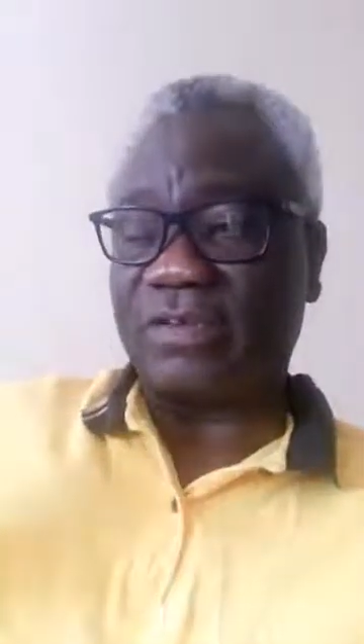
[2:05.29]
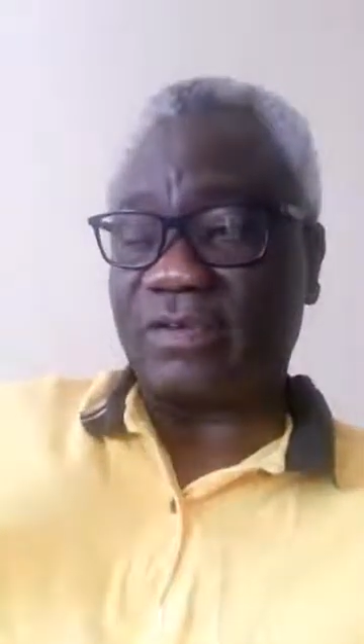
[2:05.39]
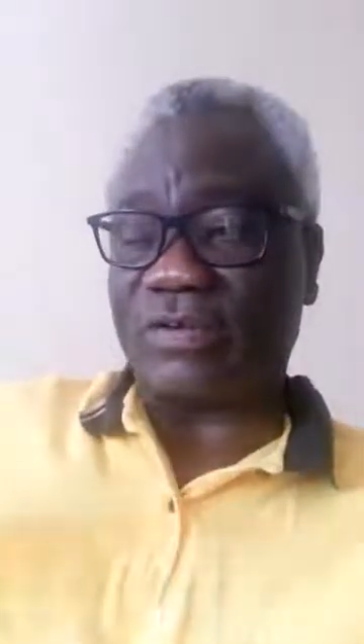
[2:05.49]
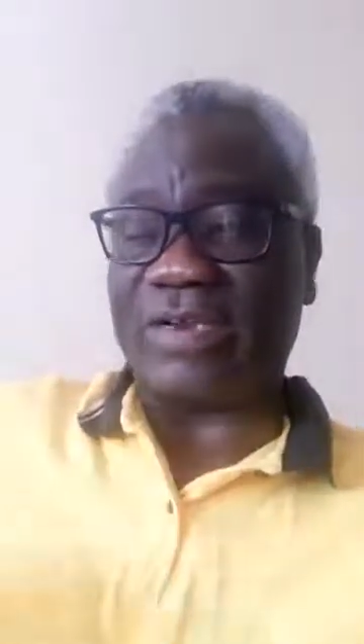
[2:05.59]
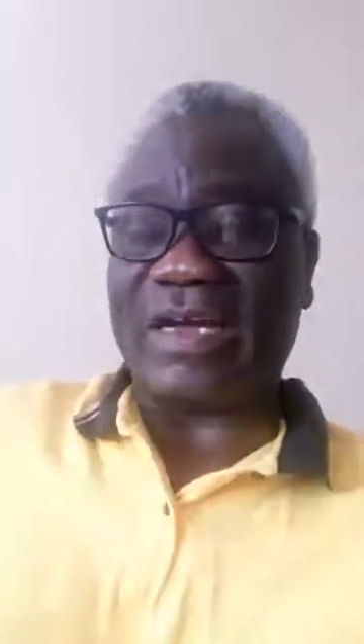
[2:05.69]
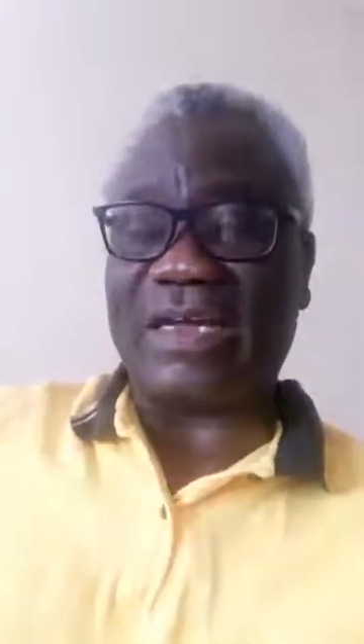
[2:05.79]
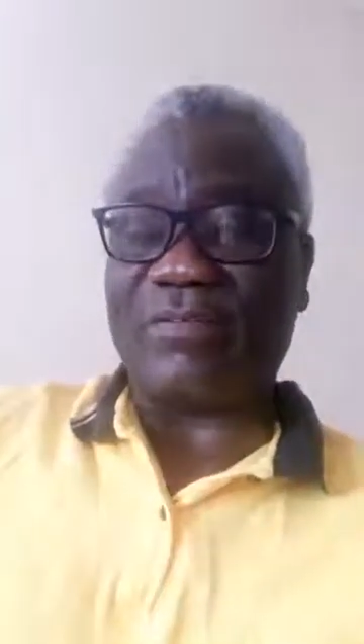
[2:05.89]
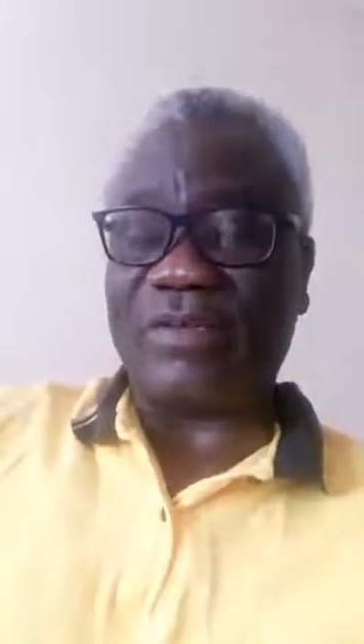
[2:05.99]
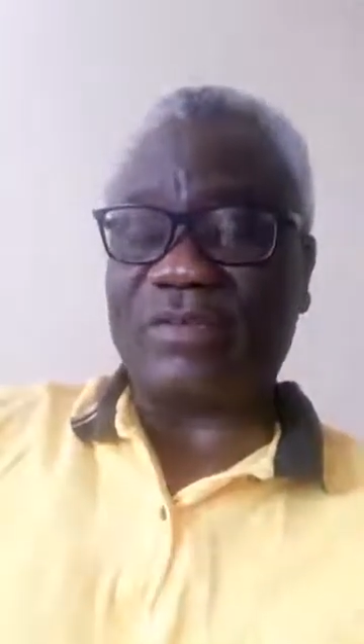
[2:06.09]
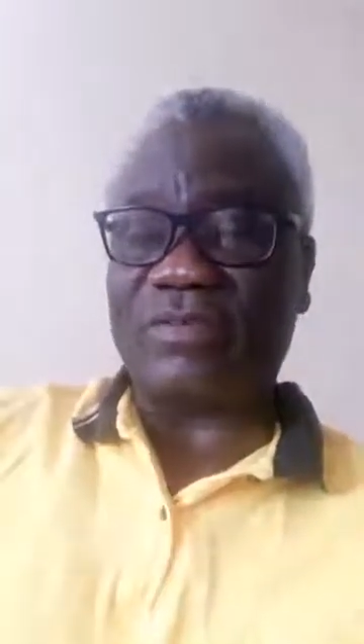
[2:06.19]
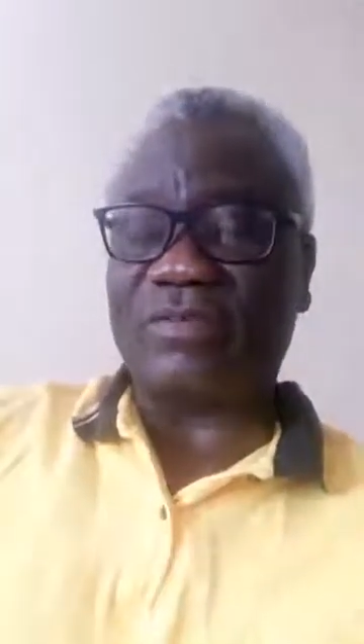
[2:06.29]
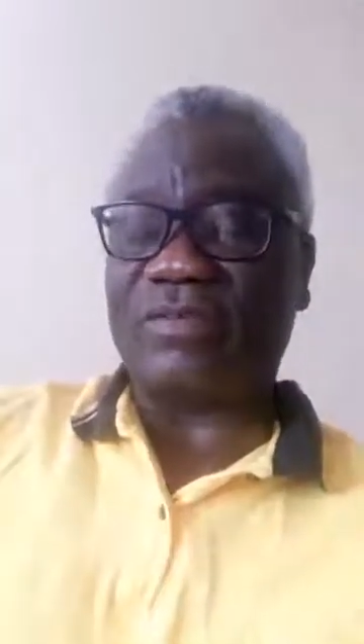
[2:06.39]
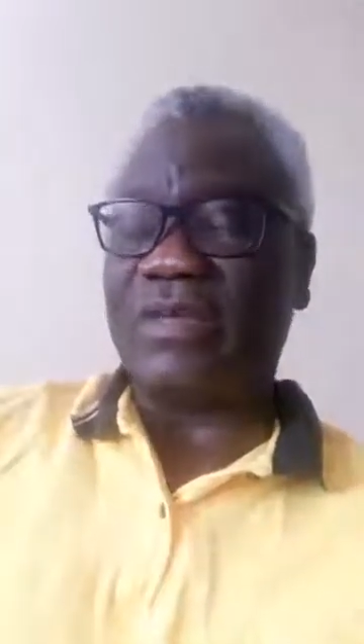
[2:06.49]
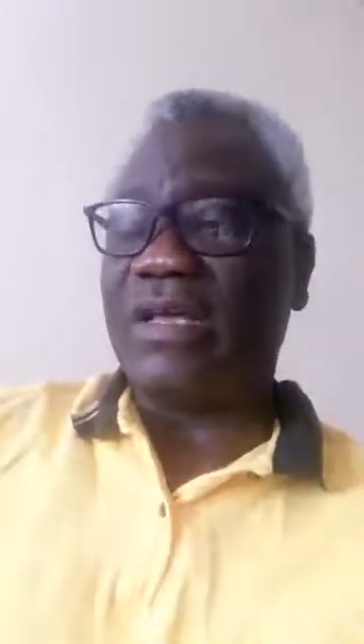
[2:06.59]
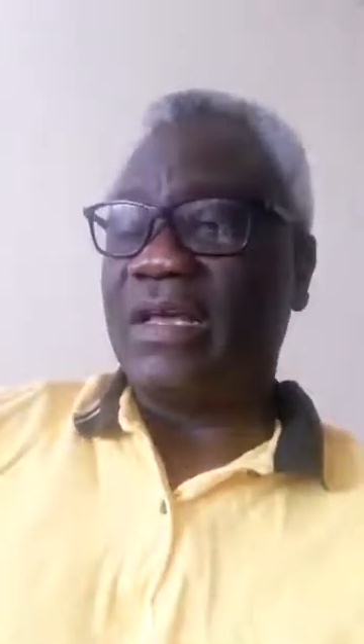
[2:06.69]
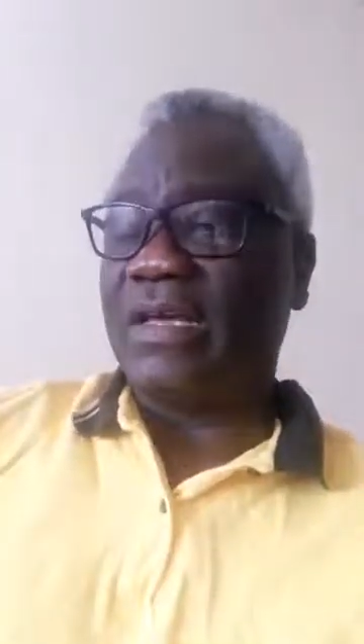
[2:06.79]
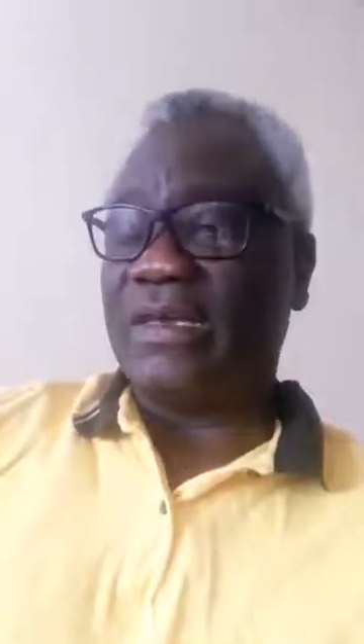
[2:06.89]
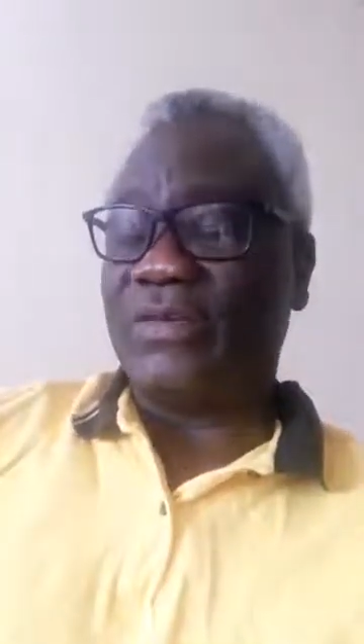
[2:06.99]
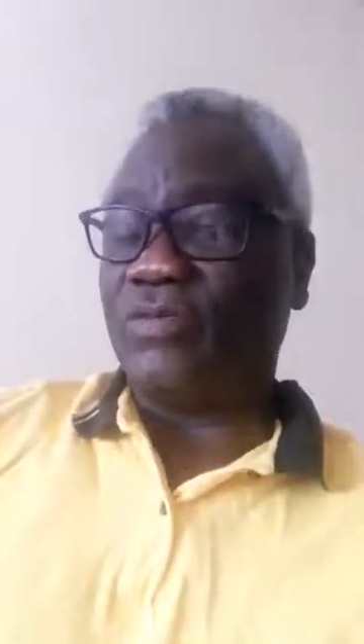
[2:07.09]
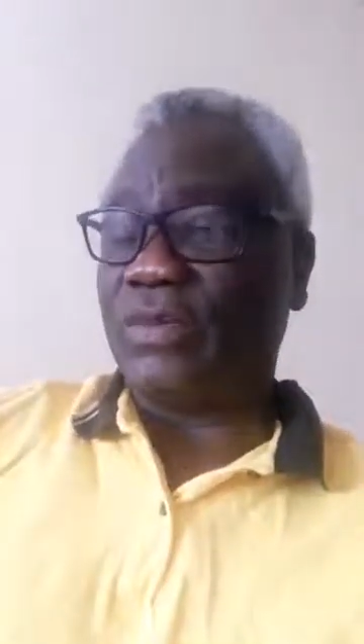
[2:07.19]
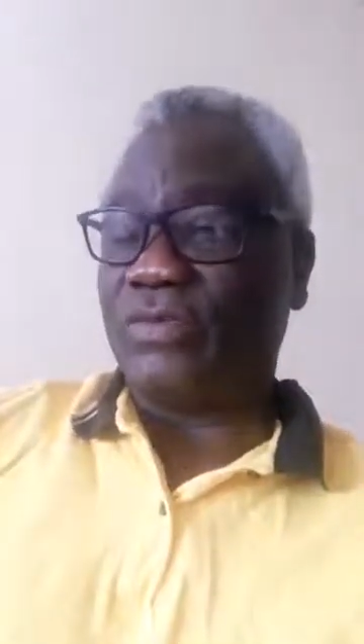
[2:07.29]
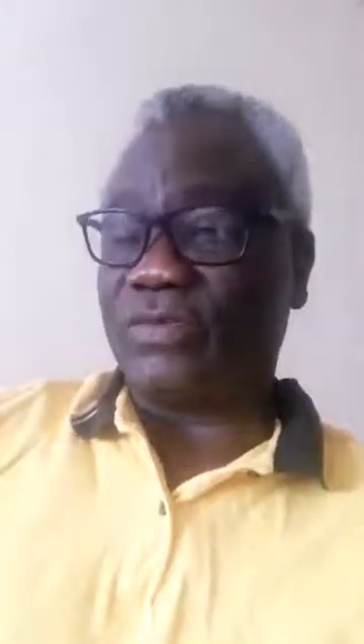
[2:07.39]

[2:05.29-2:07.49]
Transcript: It's under admissions, and then you'll be able